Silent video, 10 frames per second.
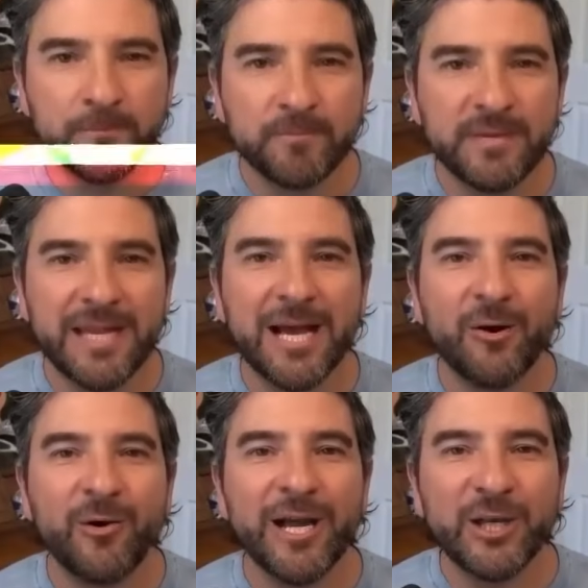
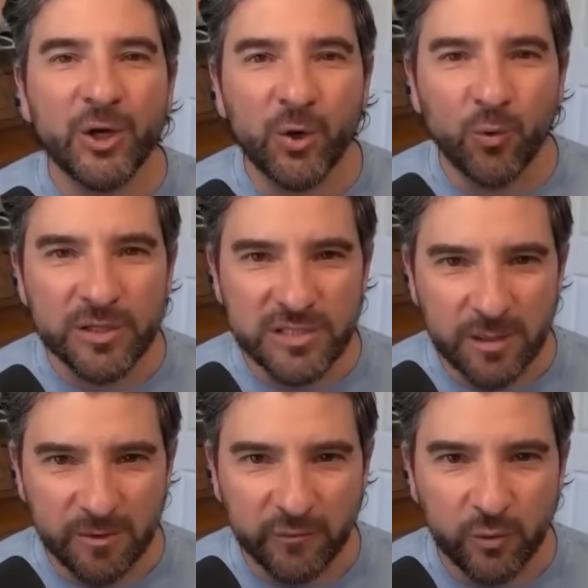Now I know what
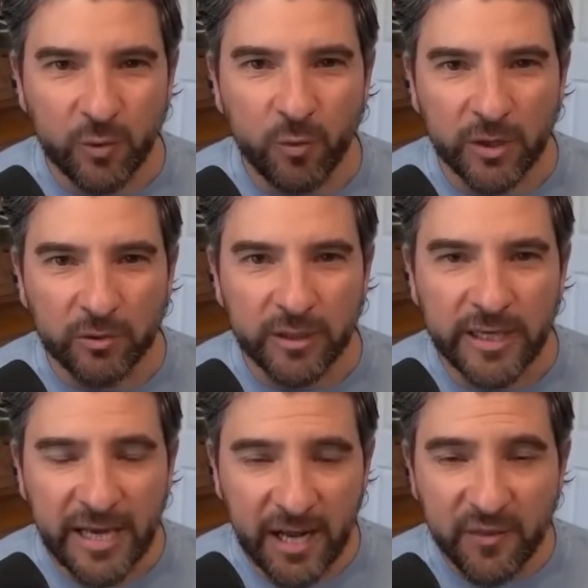some of you are wondering,
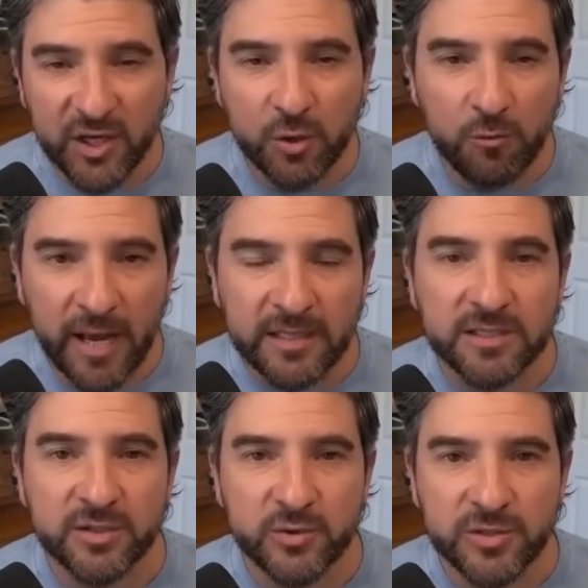and I think you're right to
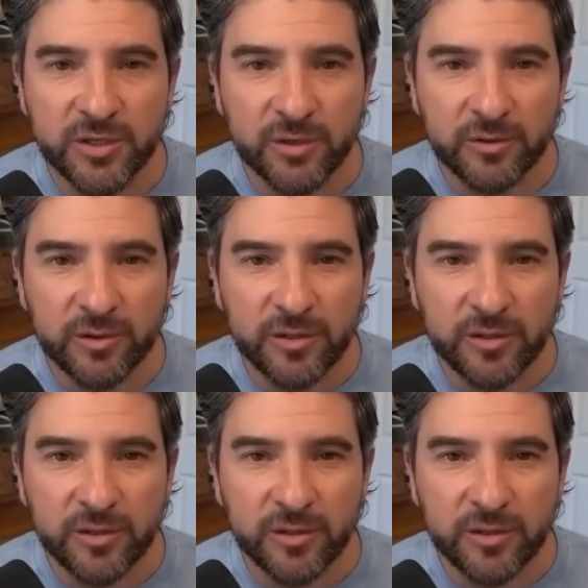do so,